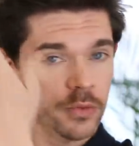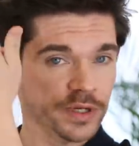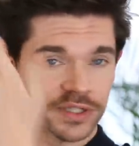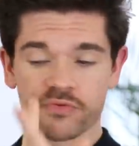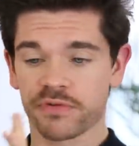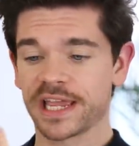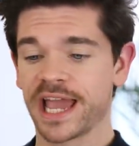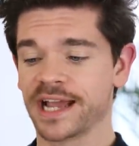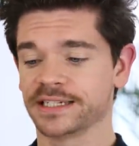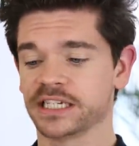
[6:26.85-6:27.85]
whereas the
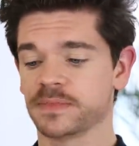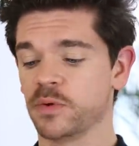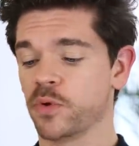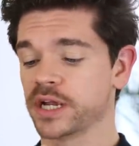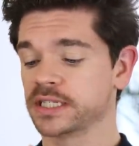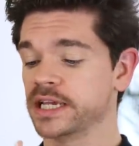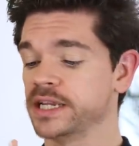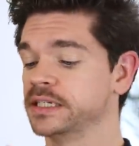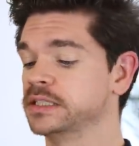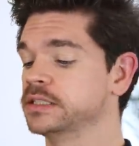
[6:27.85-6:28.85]
right actually has to be worked in.